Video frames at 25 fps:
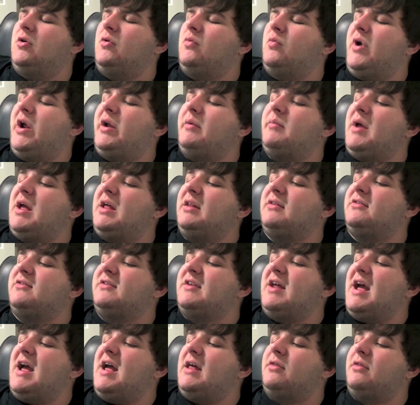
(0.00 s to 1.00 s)
Rain Man's
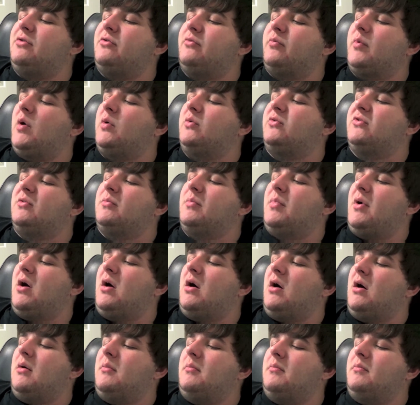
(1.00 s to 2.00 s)
dad throws a
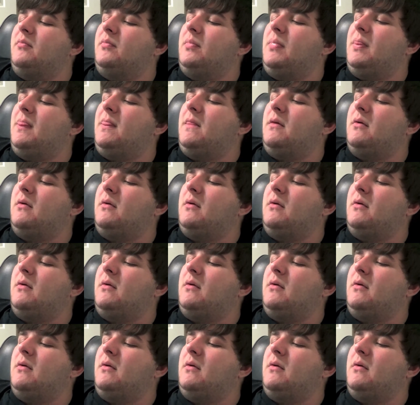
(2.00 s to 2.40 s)
bomb.